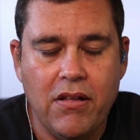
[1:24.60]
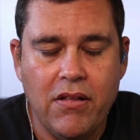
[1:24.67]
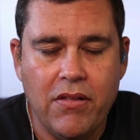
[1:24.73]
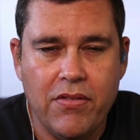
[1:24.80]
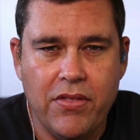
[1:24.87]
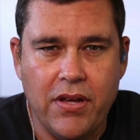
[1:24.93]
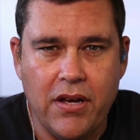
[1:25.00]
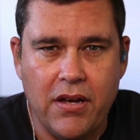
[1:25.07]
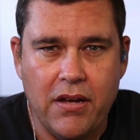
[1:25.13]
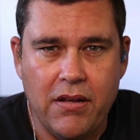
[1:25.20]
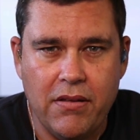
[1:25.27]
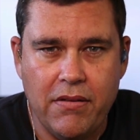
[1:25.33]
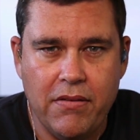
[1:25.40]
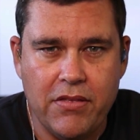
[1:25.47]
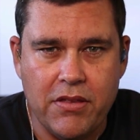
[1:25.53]
the
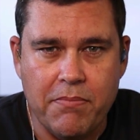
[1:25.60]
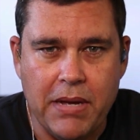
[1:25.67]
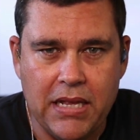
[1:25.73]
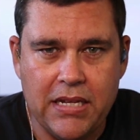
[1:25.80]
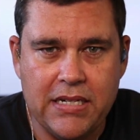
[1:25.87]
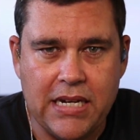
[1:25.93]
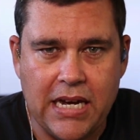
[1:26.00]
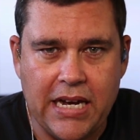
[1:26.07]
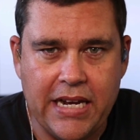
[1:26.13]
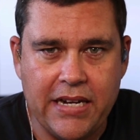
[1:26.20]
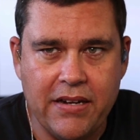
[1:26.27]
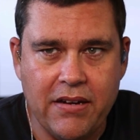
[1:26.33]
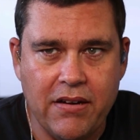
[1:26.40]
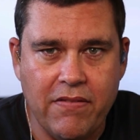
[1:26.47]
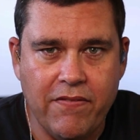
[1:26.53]

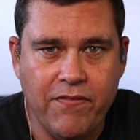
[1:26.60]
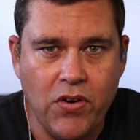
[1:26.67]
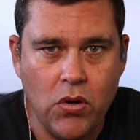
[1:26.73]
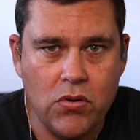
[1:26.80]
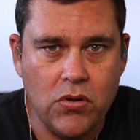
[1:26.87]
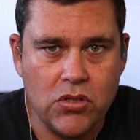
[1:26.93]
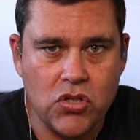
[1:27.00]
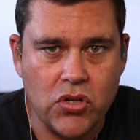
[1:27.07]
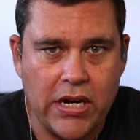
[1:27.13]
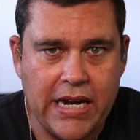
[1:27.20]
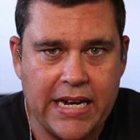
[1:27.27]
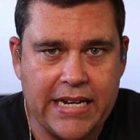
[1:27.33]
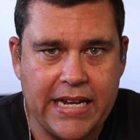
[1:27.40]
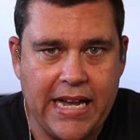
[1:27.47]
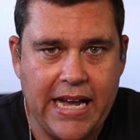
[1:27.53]
melodyne vocal
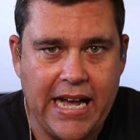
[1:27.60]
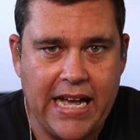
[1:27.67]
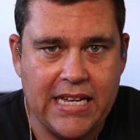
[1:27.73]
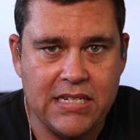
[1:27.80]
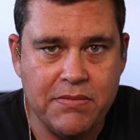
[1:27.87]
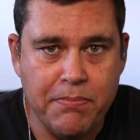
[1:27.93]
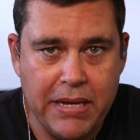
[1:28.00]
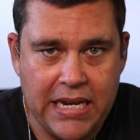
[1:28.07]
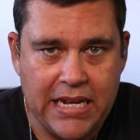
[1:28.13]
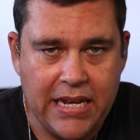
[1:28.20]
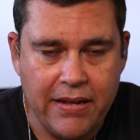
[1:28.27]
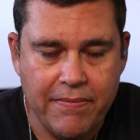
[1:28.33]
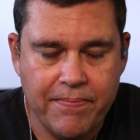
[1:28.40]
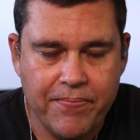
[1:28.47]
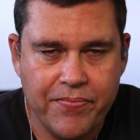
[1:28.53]
track as MIDI,
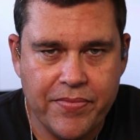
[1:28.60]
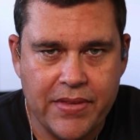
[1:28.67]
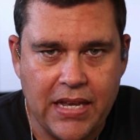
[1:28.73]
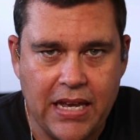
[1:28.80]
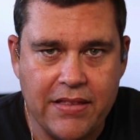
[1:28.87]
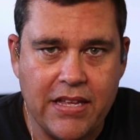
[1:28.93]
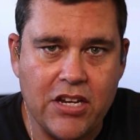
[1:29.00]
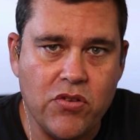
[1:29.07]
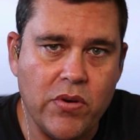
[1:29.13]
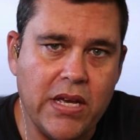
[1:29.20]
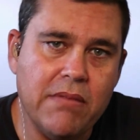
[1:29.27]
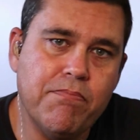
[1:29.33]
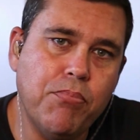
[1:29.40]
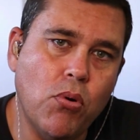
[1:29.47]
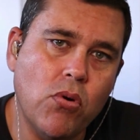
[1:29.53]
and then you
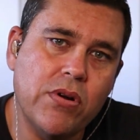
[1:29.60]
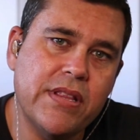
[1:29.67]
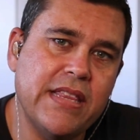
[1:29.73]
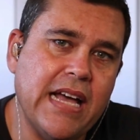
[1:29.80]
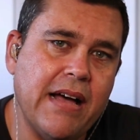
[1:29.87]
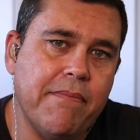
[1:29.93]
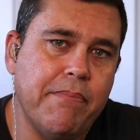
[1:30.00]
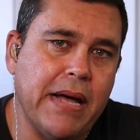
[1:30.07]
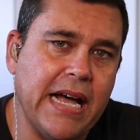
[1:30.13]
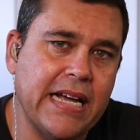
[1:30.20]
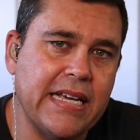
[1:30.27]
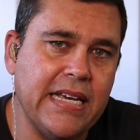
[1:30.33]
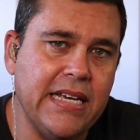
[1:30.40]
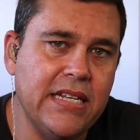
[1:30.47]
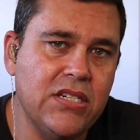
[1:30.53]
import that back
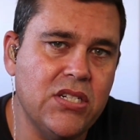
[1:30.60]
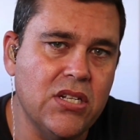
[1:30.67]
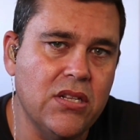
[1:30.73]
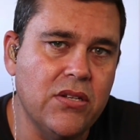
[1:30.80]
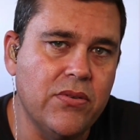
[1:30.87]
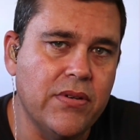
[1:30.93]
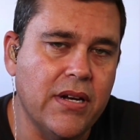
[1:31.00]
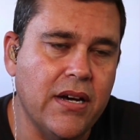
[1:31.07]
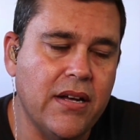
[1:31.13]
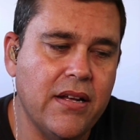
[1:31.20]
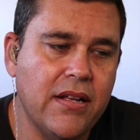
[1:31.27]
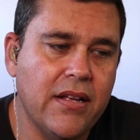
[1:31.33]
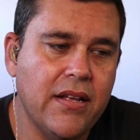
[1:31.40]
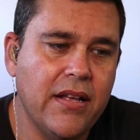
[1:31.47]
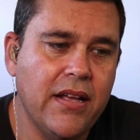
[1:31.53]
into Luna
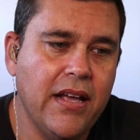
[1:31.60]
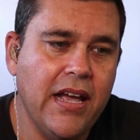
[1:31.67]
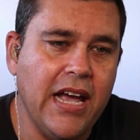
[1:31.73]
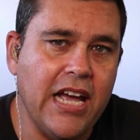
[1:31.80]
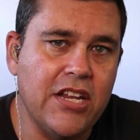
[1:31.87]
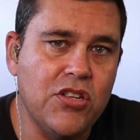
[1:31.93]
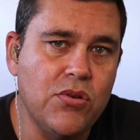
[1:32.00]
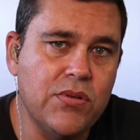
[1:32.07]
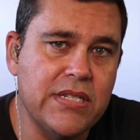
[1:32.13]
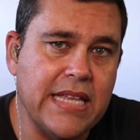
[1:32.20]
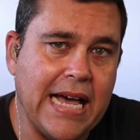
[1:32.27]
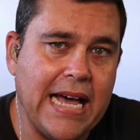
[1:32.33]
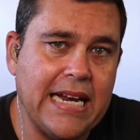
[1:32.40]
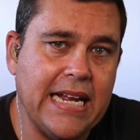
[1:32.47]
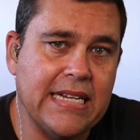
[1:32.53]
and use
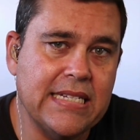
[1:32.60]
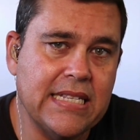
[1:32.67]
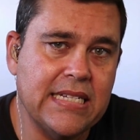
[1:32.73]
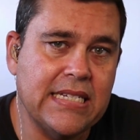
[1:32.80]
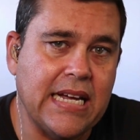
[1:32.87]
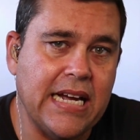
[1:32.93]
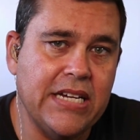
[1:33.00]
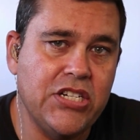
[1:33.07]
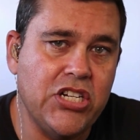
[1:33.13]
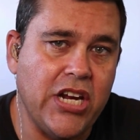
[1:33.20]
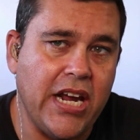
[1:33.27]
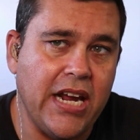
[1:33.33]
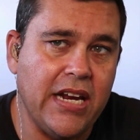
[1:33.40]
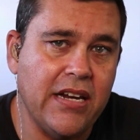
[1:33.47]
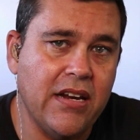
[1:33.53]
that as the
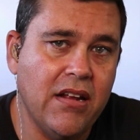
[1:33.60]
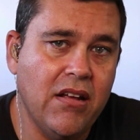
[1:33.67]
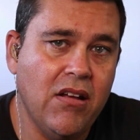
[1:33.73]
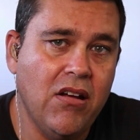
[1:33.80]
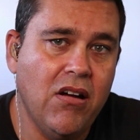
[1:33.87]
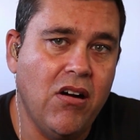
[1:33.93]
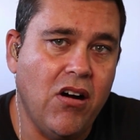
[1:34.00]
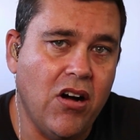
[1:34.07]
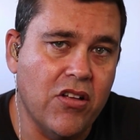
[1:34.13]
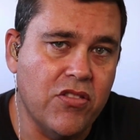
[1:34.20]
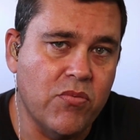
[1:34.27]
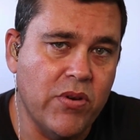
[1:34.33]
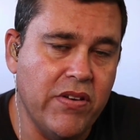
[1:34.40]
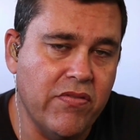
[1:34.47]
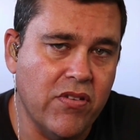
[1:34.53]
sidechain on the
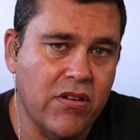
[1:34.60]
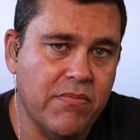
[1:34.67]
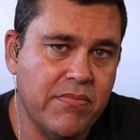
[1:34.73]
reverb.